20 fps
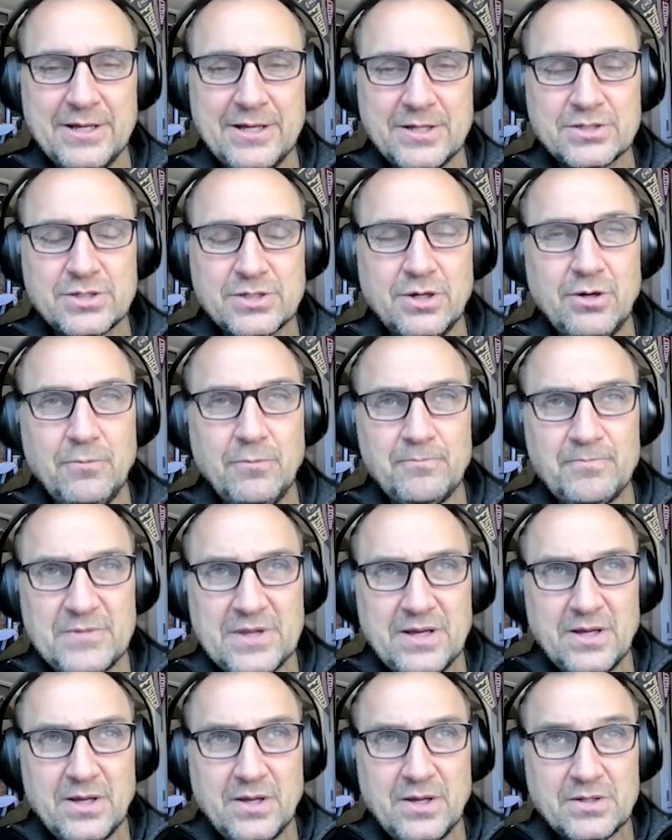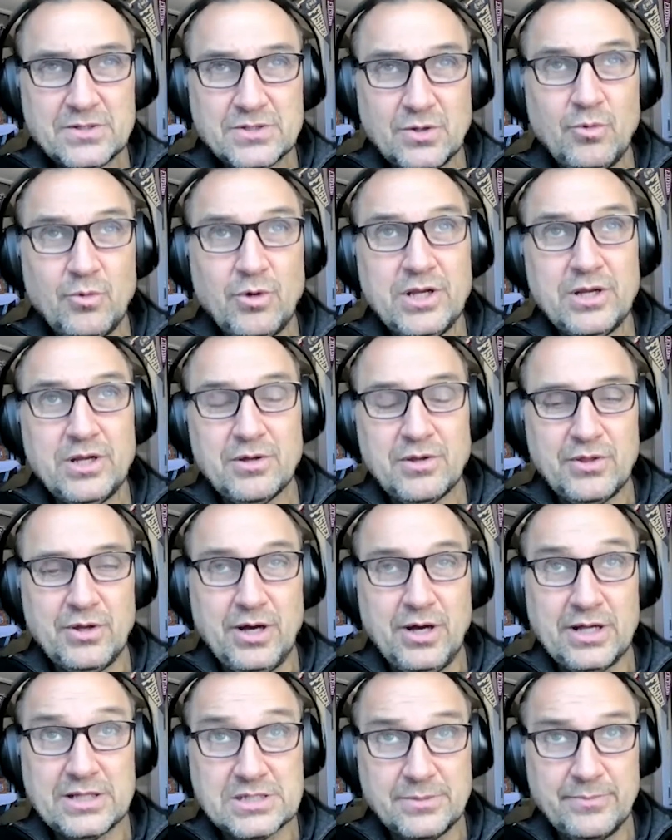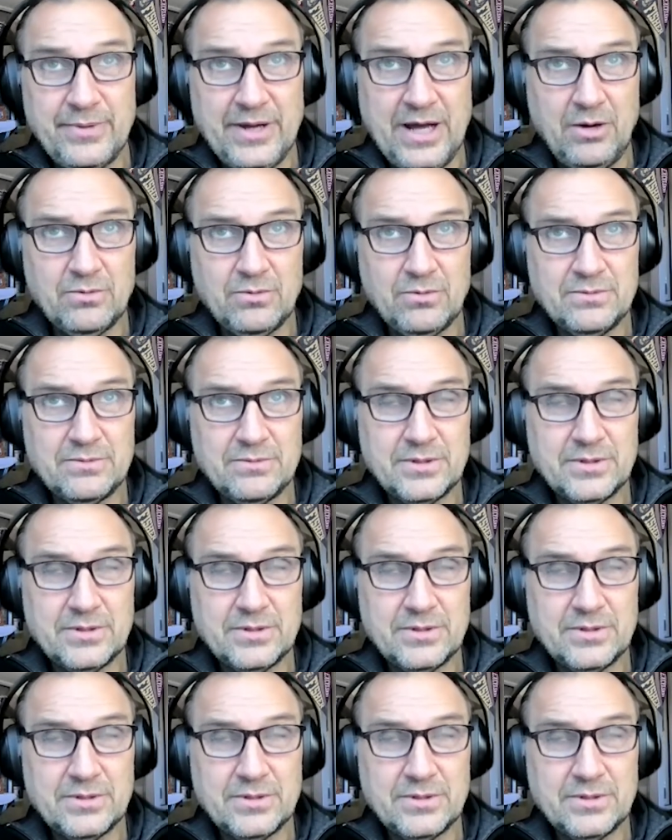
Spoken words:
So what are your thoughts about,